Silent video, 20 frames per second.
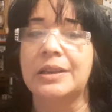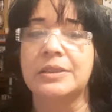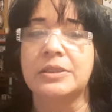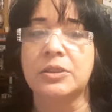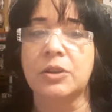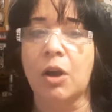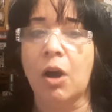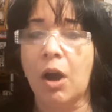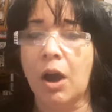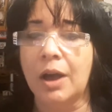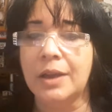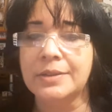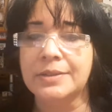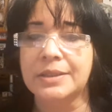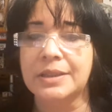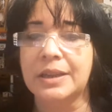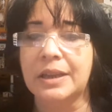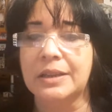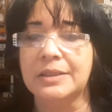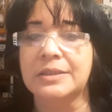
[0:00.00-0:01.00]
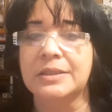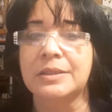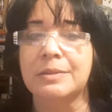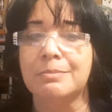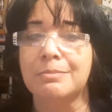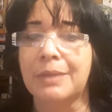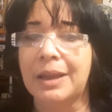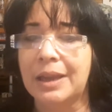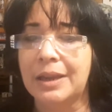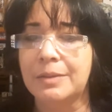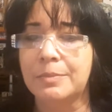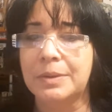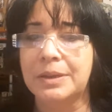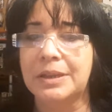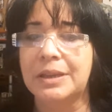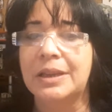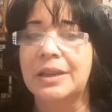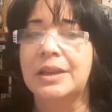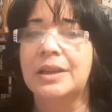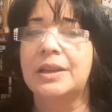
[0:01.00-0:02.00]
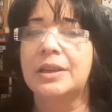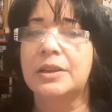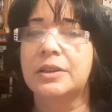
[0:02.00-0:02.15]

is causing us to maybe